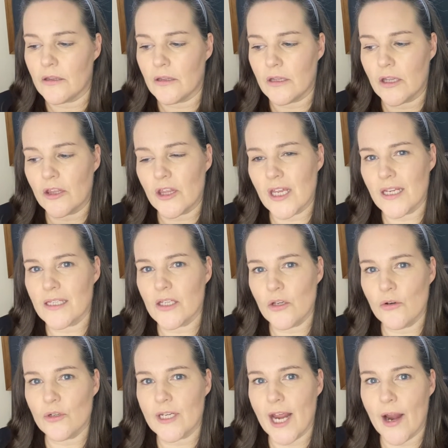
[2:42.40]
the things that
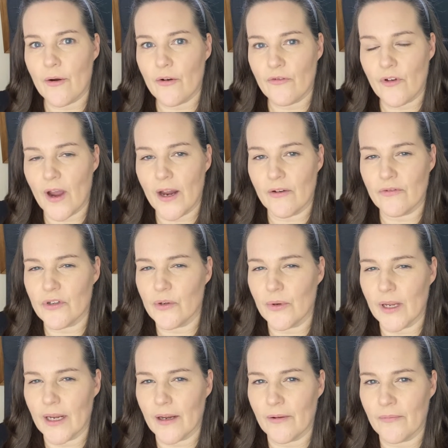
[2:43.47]
you're terrified of
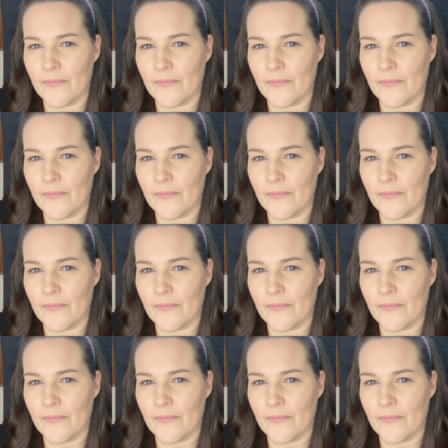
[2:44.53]
doing.